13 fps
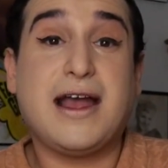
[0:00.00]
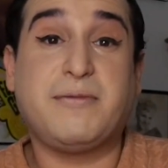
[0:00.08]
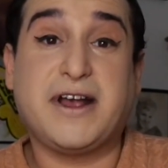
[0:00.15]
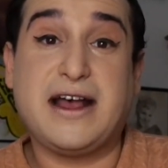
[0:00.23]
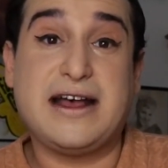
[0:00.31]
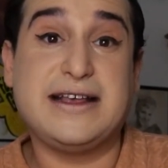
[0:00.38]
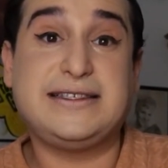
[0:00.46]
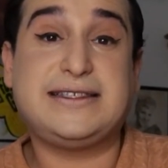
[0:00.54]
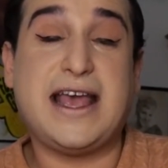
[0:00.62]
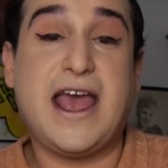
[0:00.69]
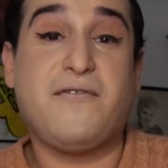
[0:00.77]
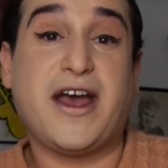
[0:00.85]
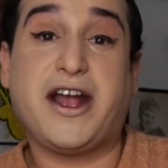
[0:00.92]

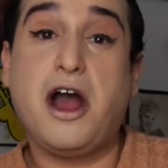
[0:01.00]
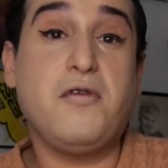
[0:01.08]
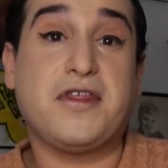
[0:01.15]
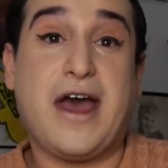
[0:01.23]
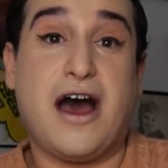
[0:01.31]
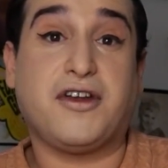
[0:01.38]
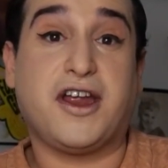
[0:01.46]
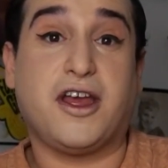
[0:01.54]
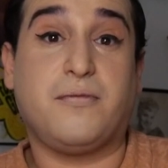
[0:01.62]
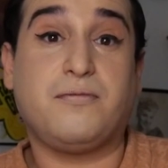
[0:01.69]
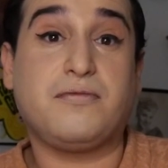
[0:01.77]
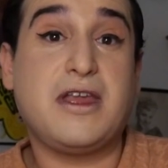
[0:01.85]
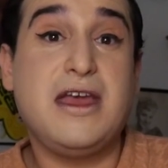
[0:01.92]
because if I go without
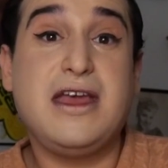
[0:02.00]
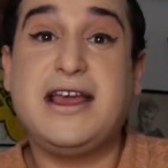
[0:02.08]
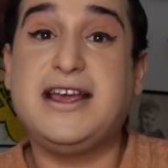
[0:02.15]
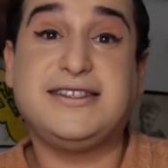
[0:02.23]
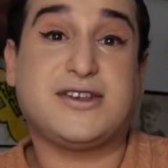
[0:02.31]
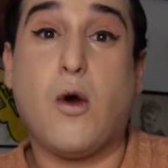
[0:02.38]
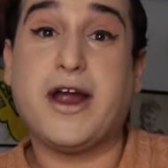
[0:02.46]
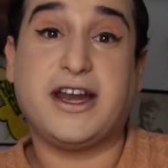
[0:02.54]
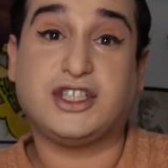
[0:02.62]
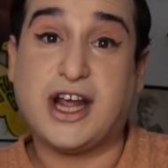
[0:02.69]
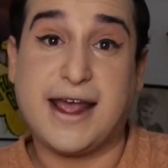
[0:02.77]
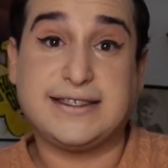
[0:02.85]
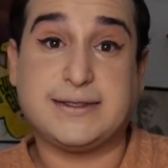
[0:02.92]
him, he's going to
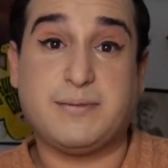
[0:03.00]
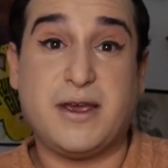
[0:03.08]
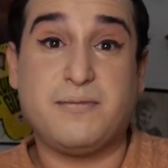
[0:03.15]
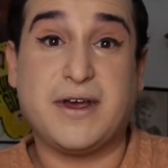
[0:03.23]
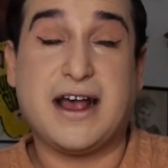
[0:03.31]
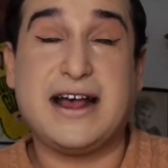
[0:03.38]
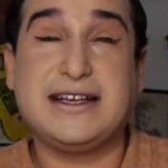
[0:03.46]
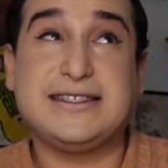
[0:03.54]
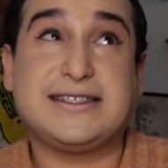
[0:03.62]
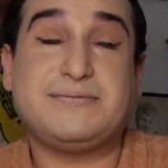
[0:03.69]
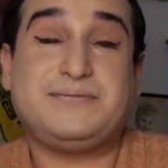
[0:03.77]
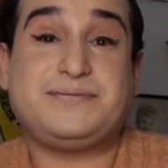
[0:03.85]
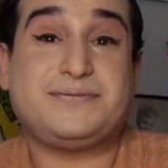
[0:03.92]
chase me, because